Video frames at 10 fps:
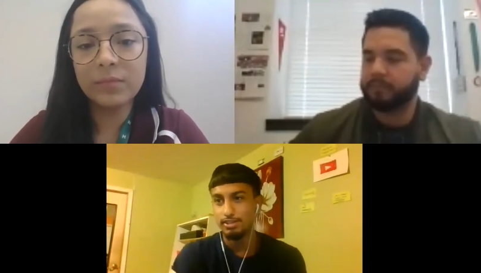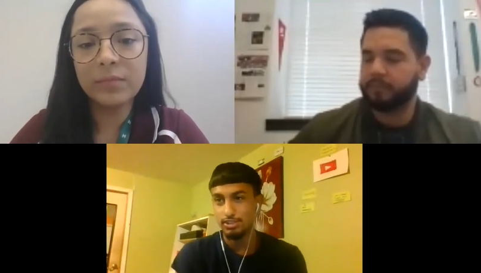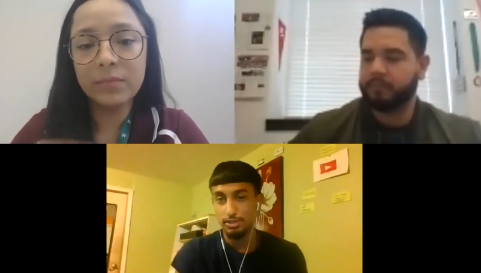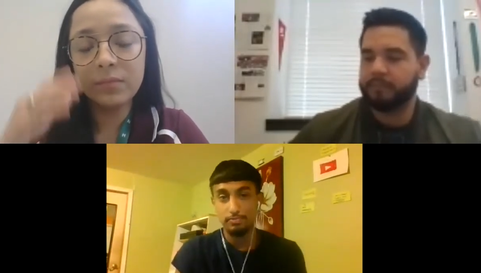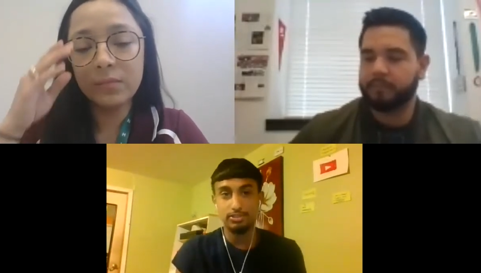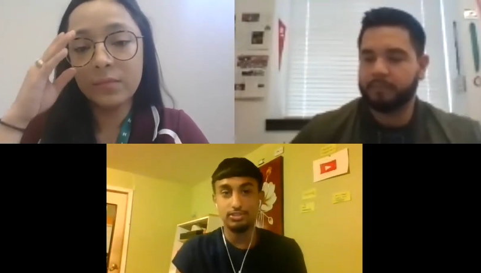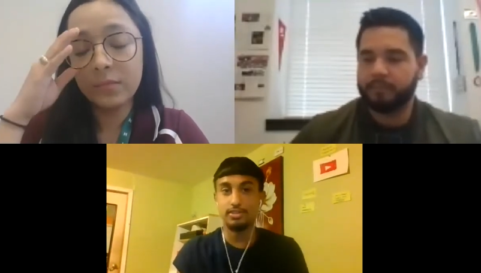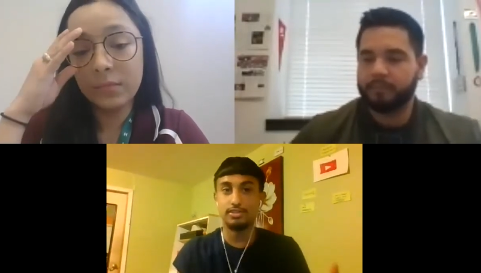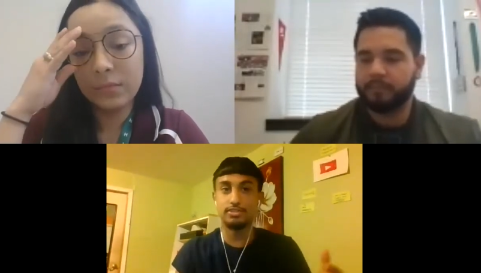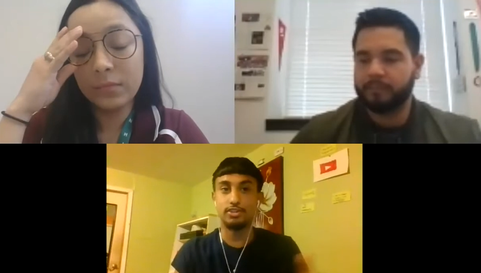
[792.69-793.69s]
Speaker 1: jump into
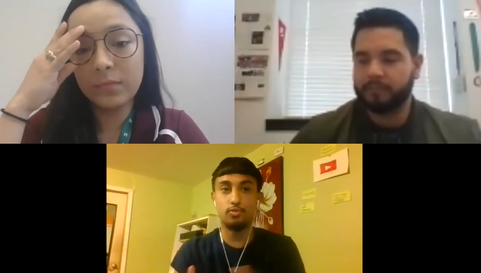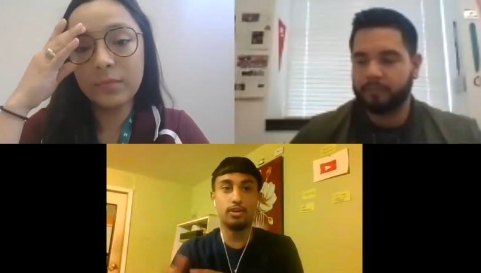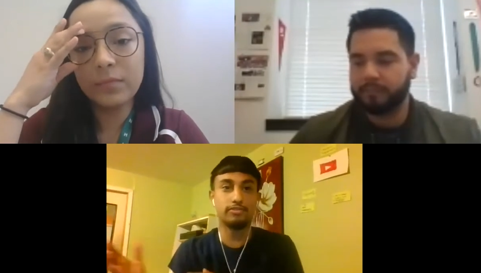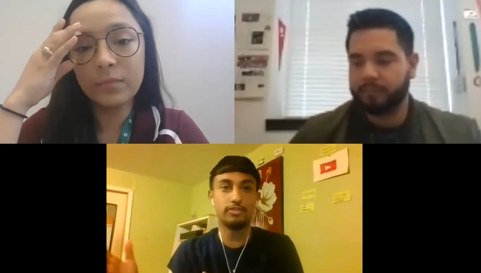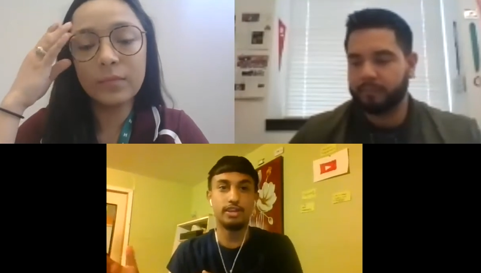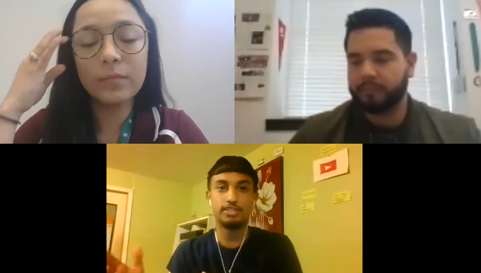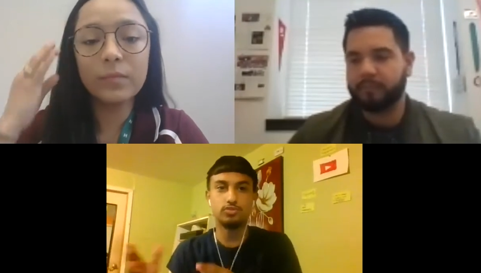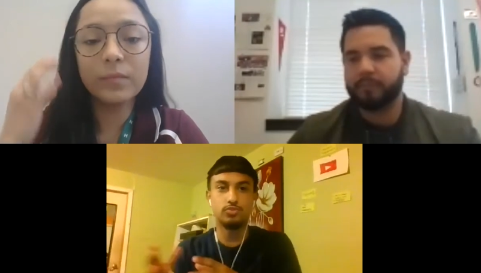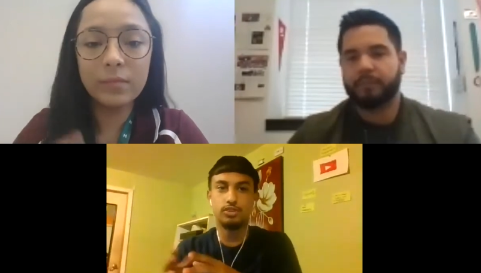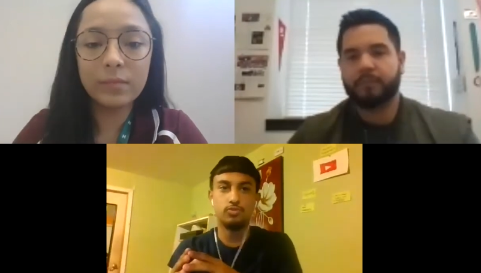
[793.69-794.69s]
the to the work field i
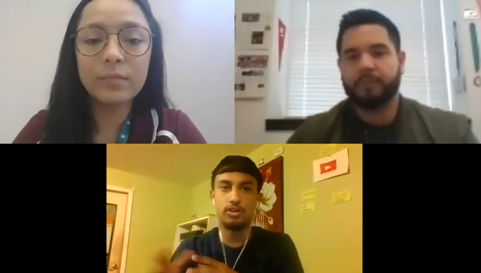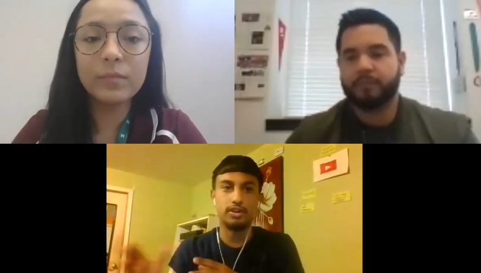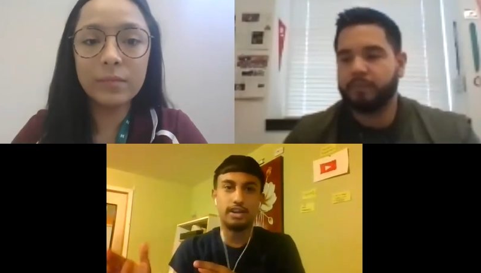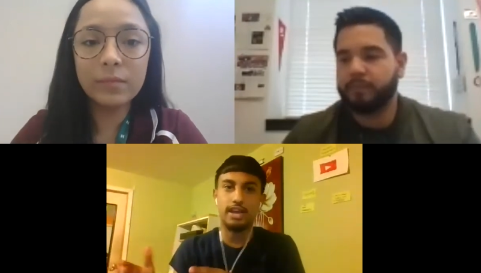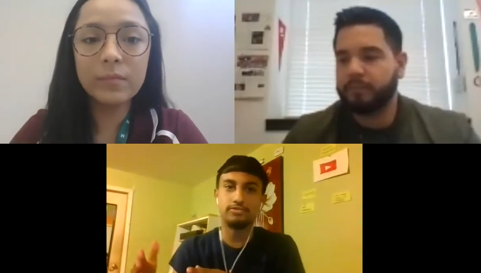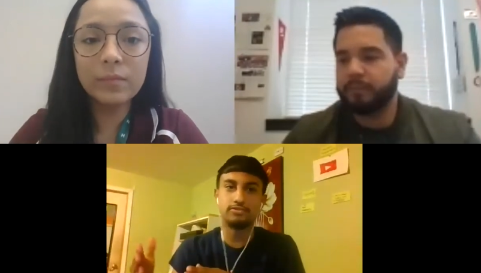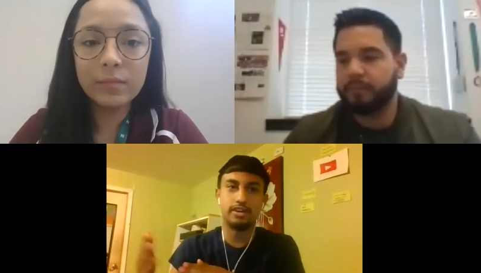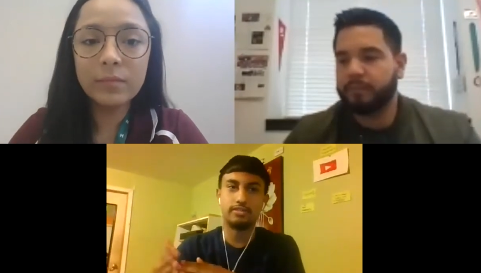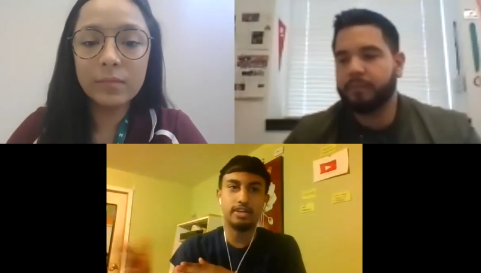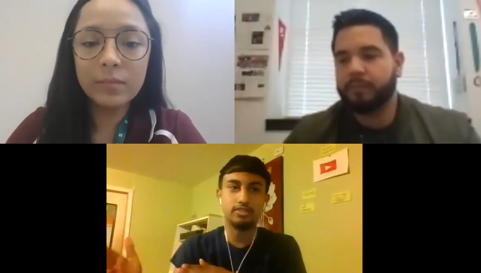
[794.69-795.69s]
just want to work after
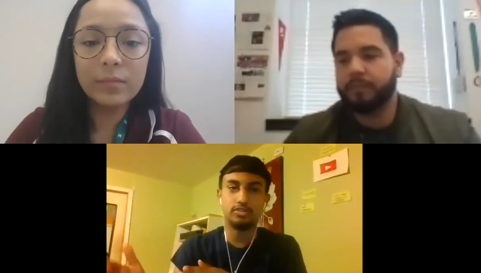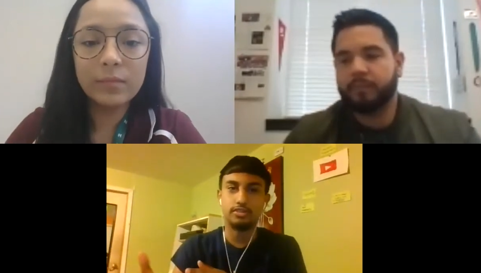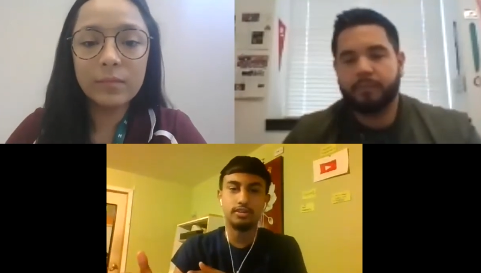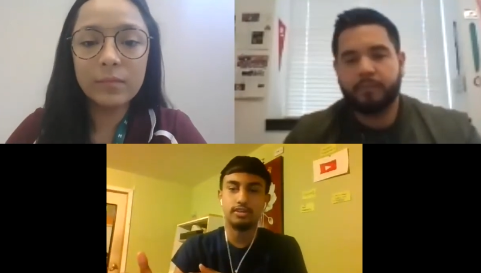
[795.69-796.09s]
i graduate